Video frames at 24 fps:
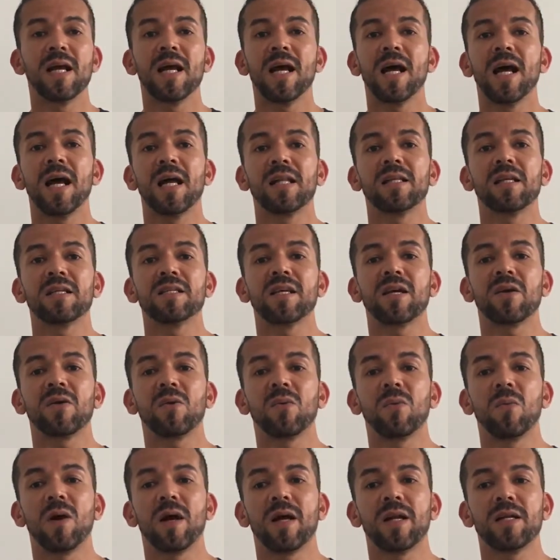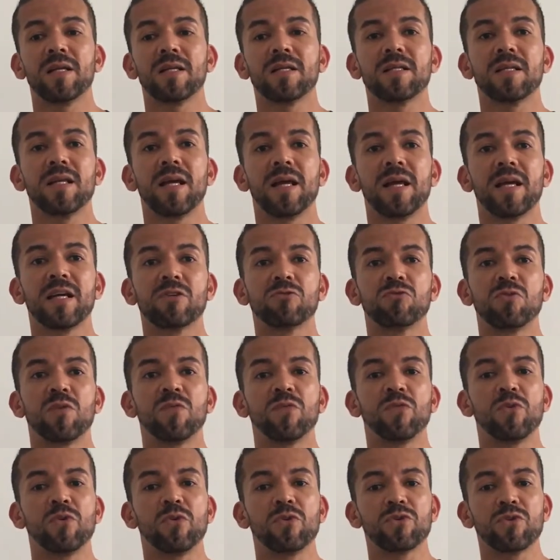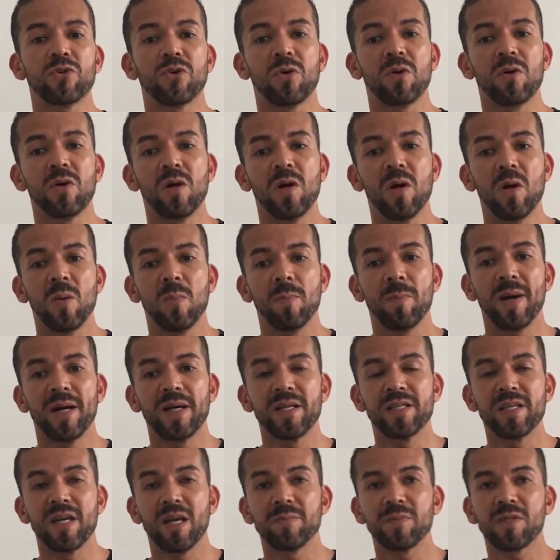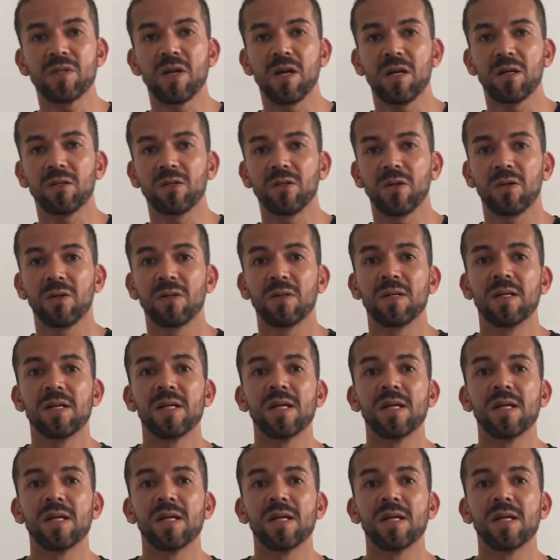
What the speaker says: and the second one is The Extreme Future by James Canton.